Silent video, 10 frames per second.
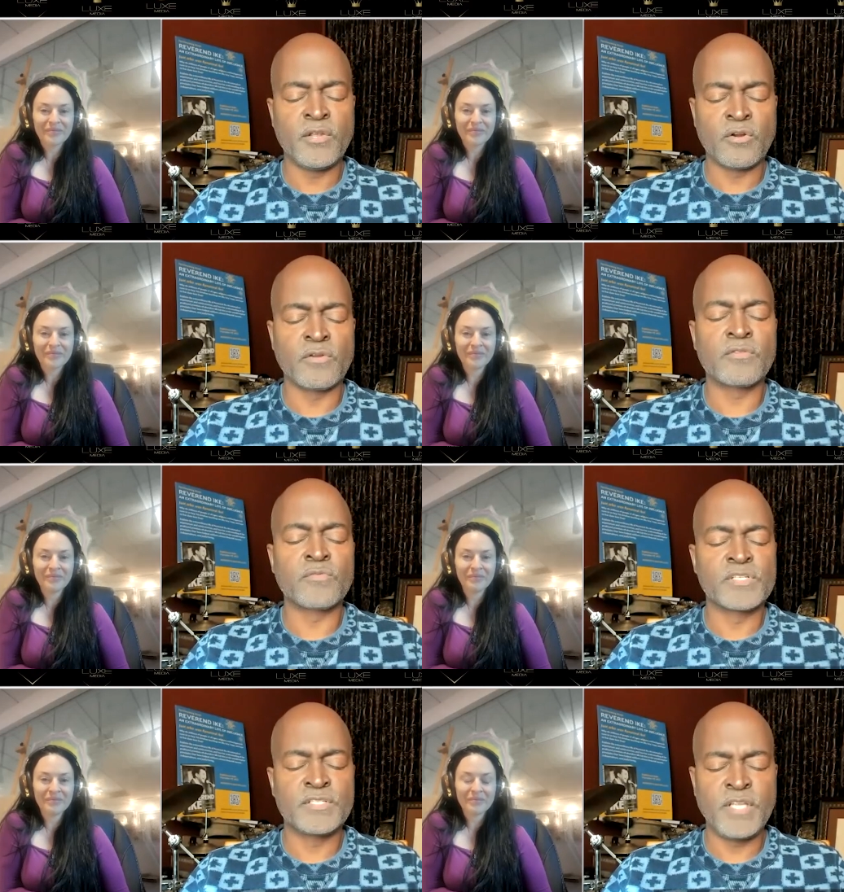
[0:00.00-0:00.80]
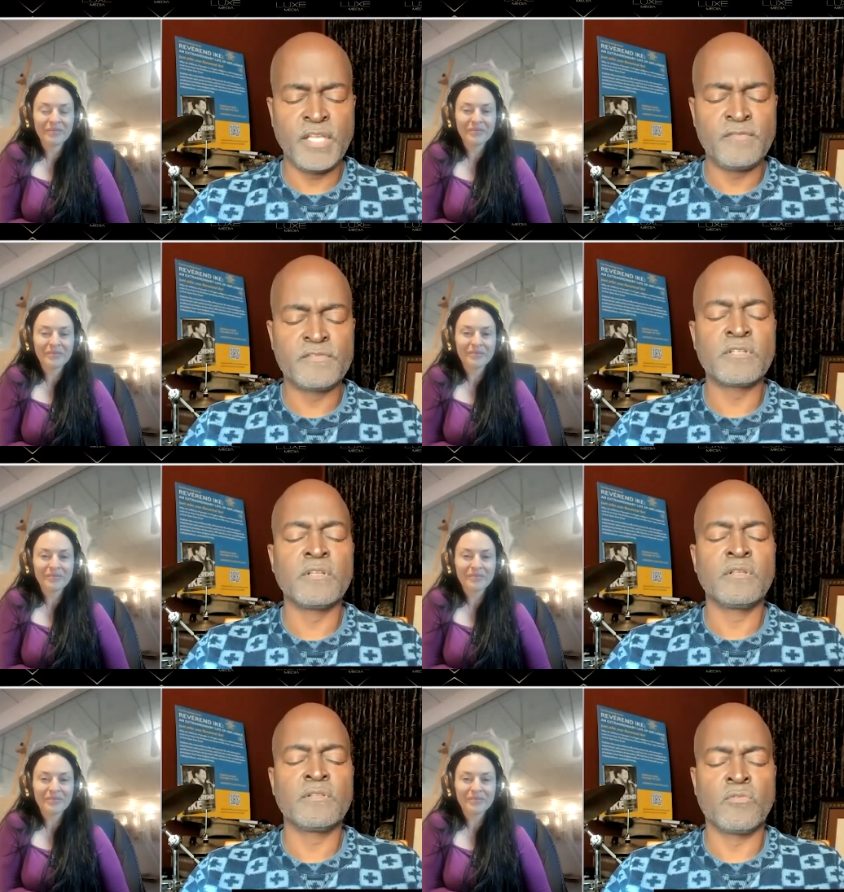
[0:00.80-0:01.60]
Speaker 1: earth receives
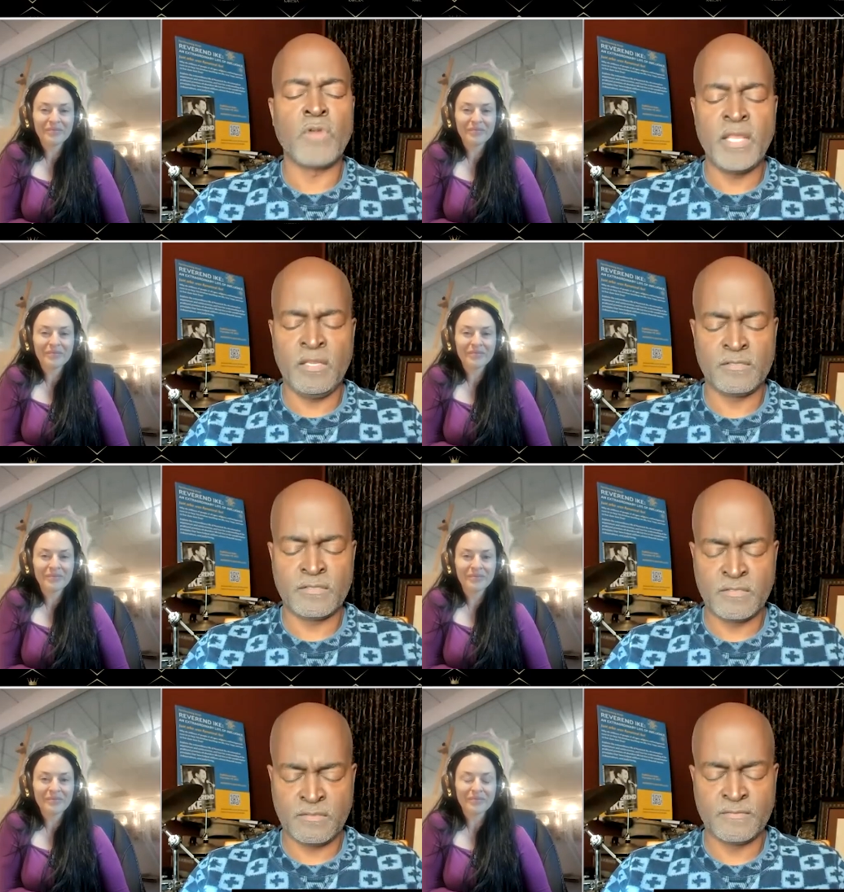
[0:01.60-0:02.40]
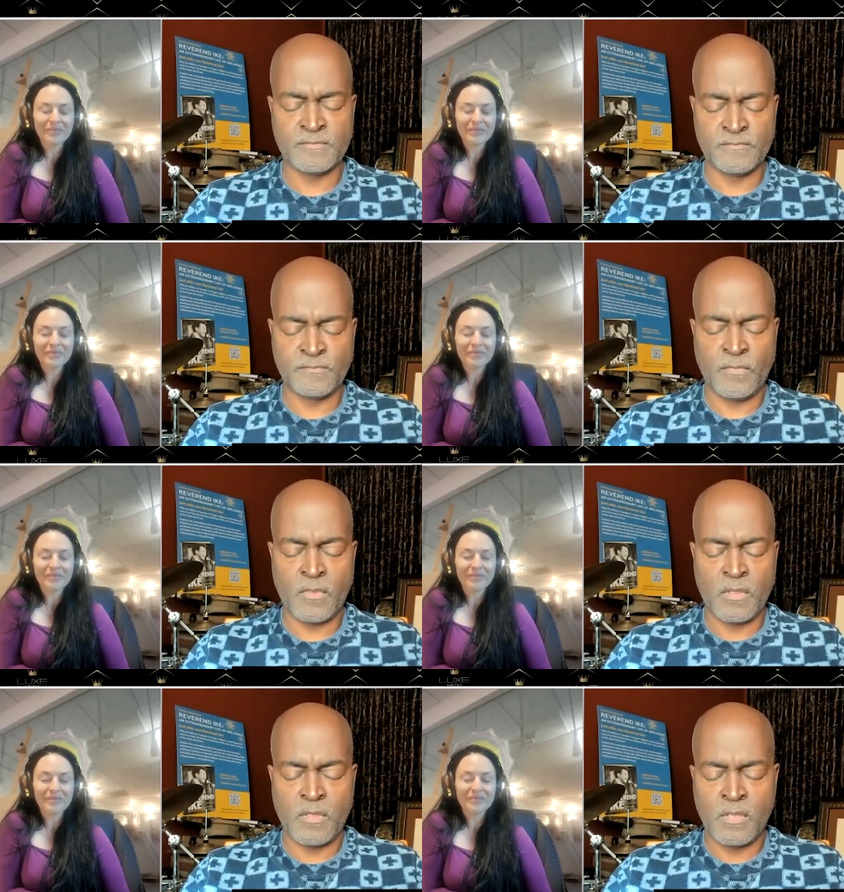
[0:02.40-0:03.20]
the rains.
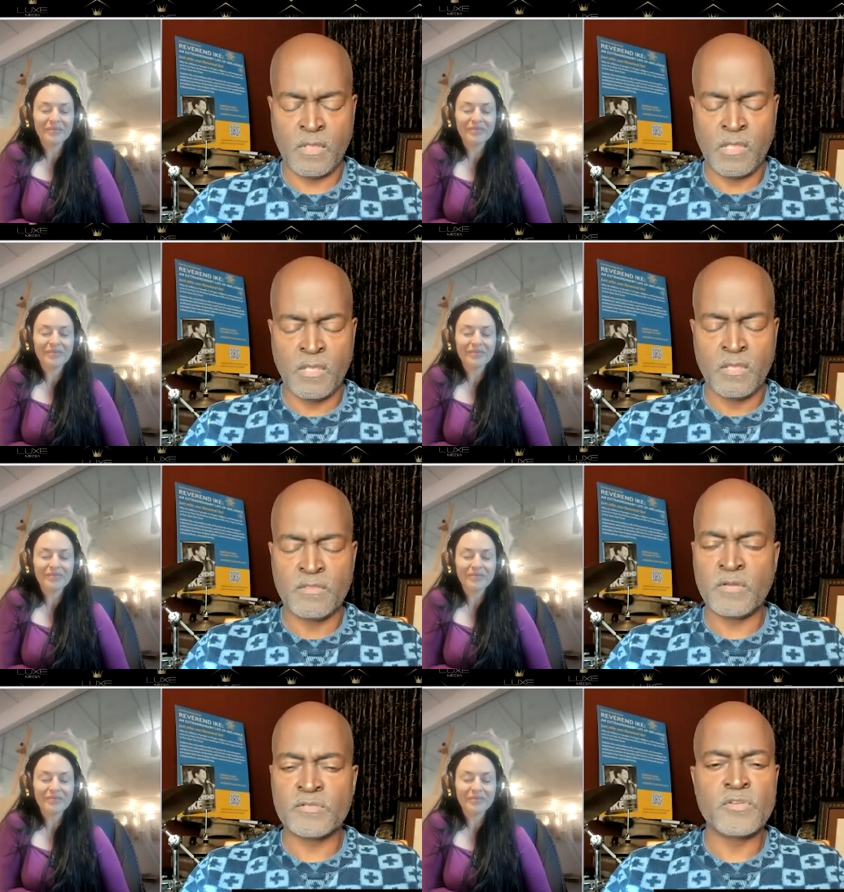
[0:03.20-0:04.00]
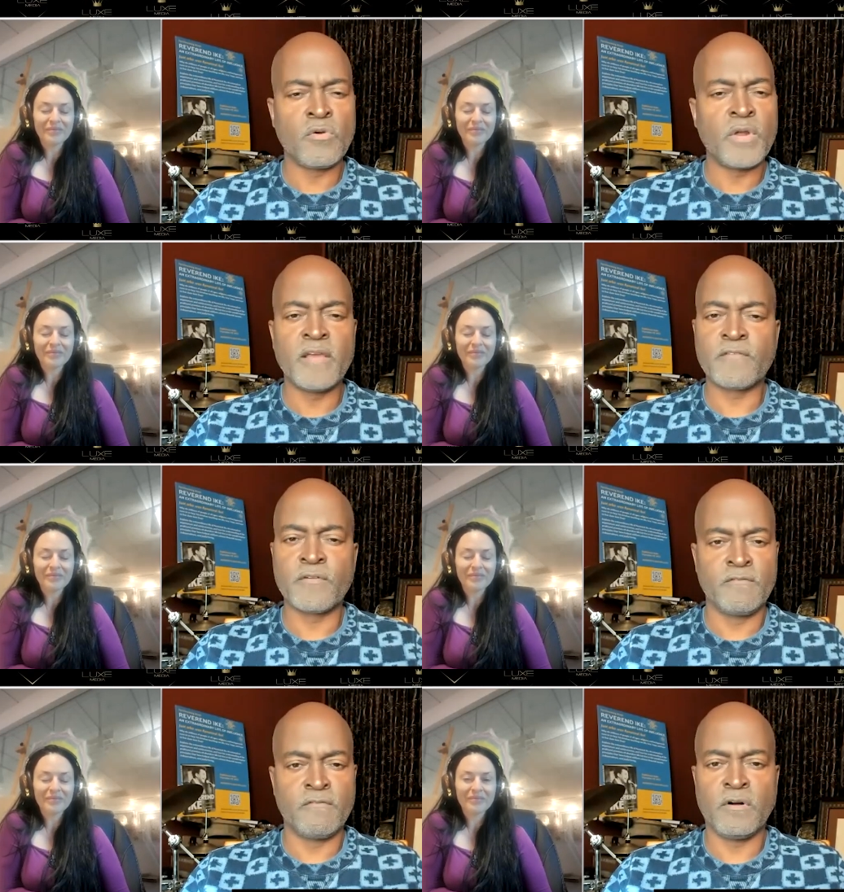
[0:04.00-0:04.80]
Mm. There's no effort
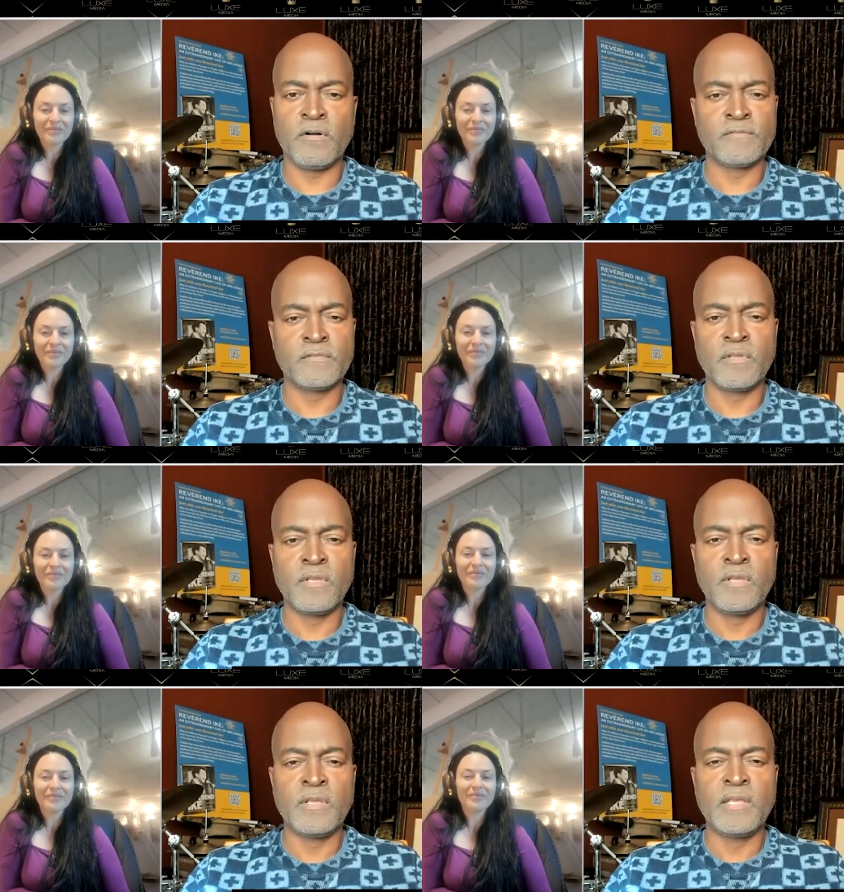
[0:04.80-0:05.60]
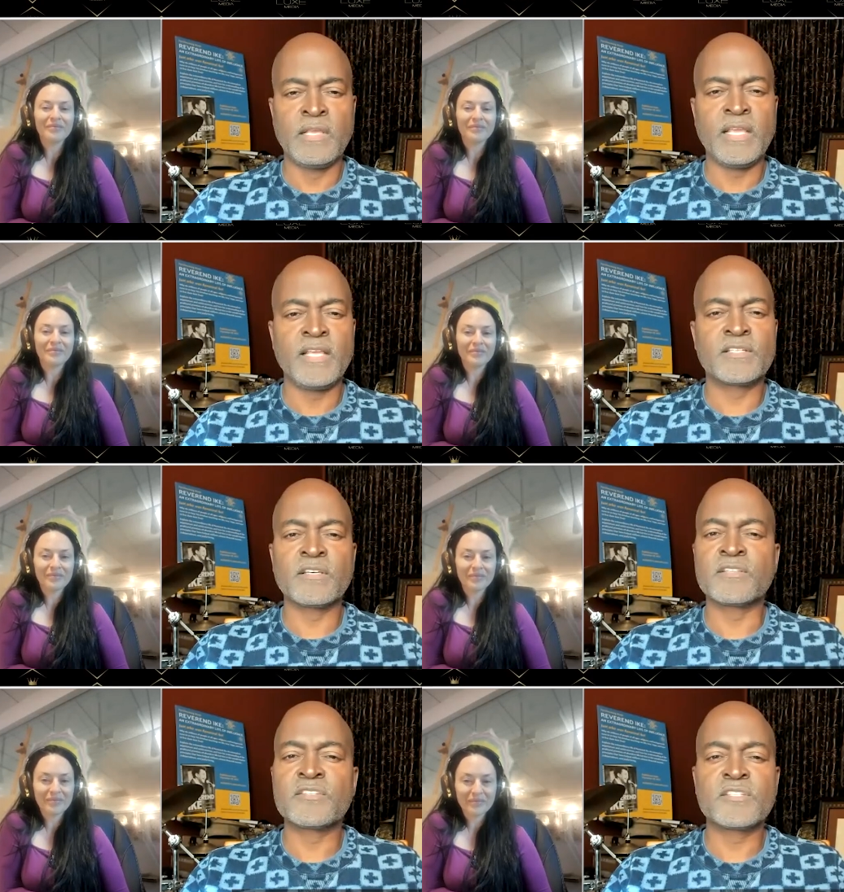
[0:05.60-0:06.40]
involved. Mm. It's
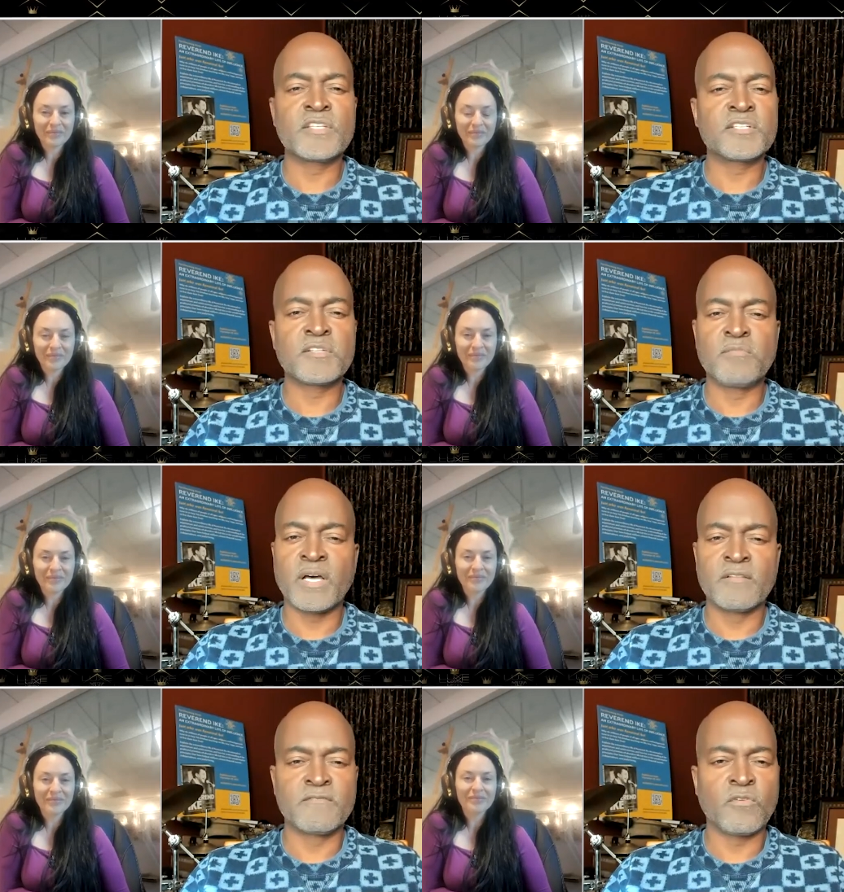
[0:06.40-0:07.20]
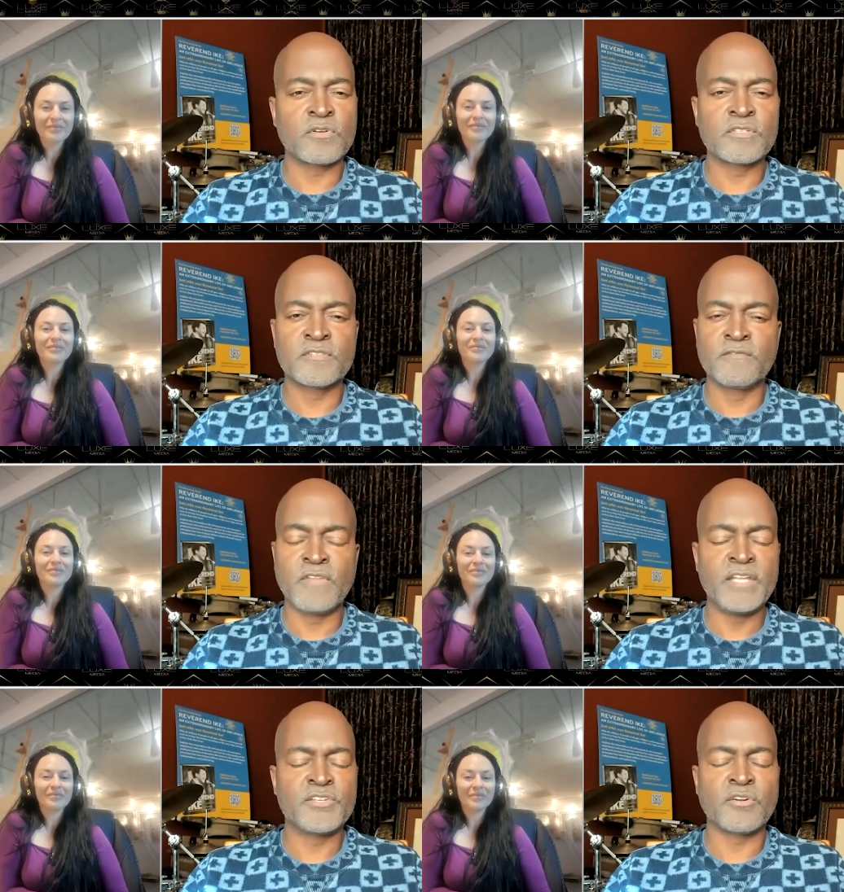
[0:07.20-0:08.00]
assisted by the forces of
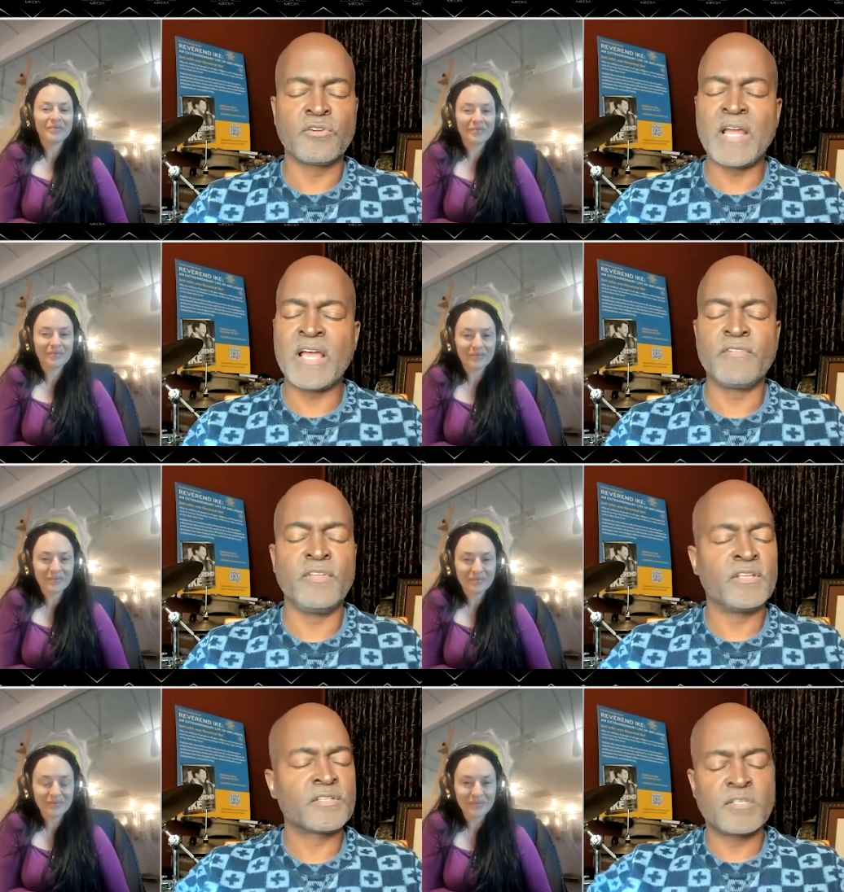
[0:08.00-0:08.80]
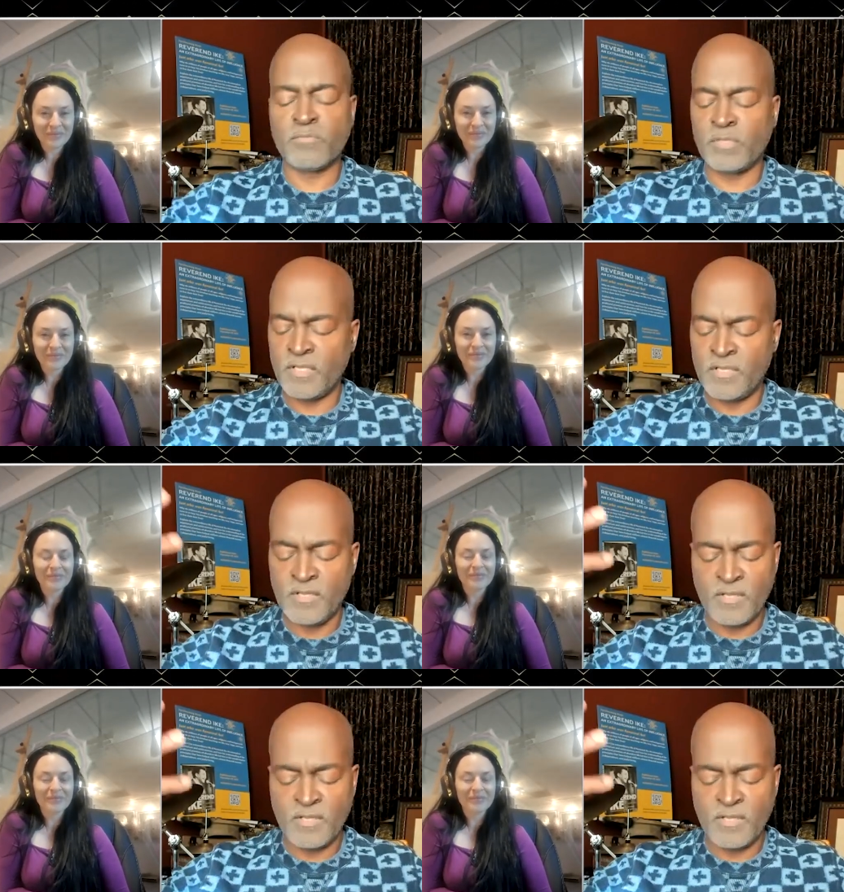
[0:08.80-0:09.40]
nature. Gravity is simply